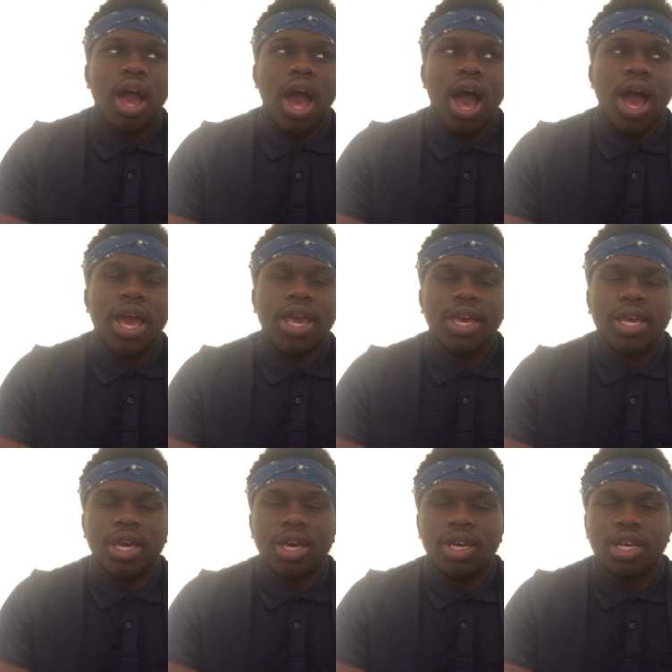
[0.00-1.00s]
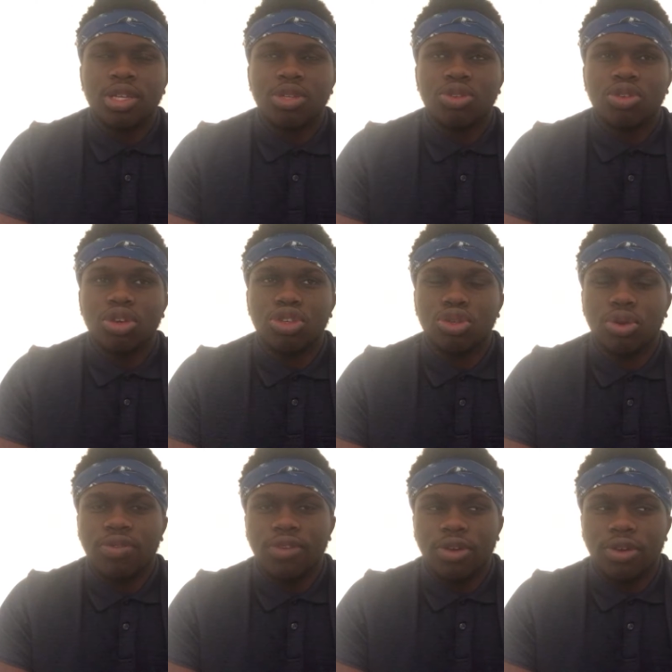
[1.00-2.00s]
I
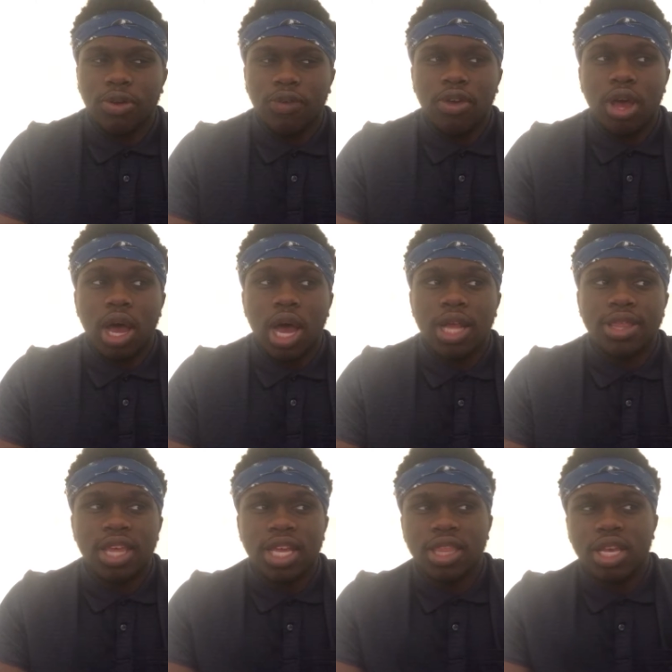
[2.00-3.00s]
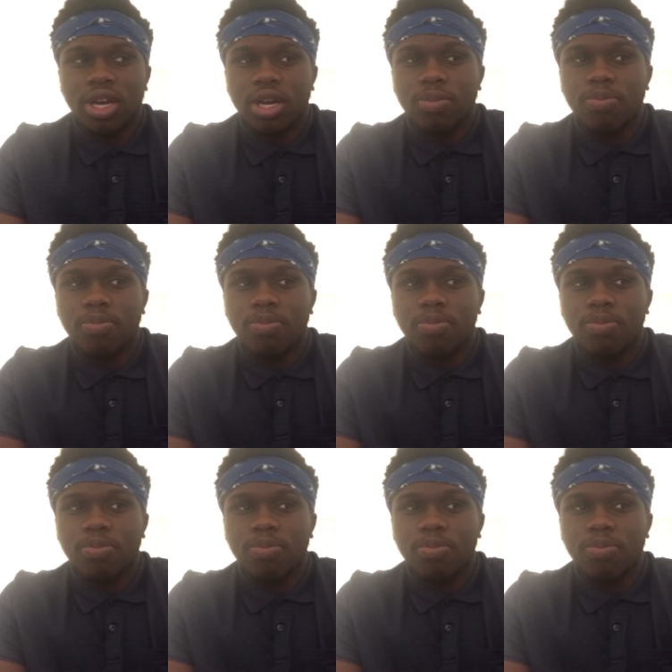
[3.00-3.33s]
sort of agree with Kant that there